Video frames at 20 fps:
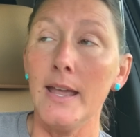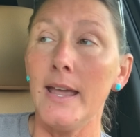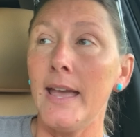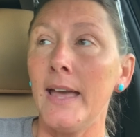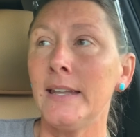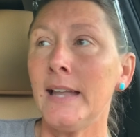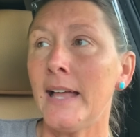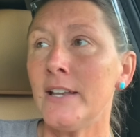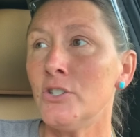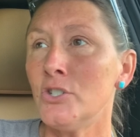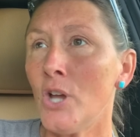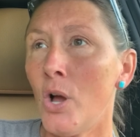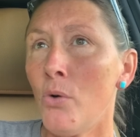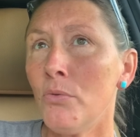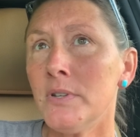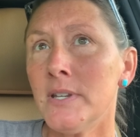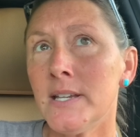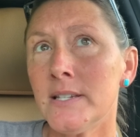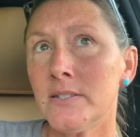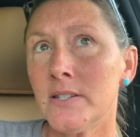And I
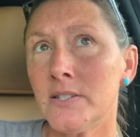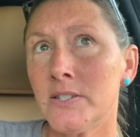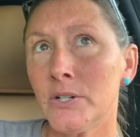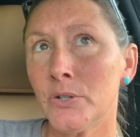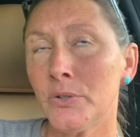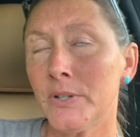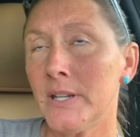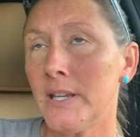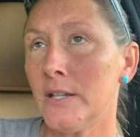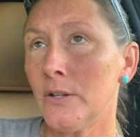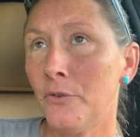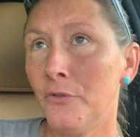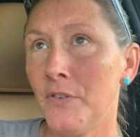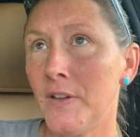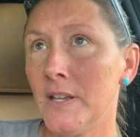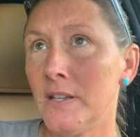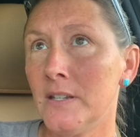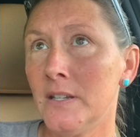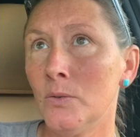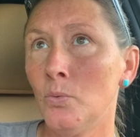don't necessarily get
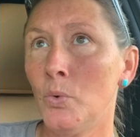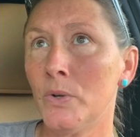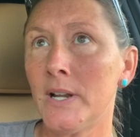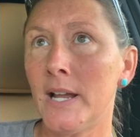offended when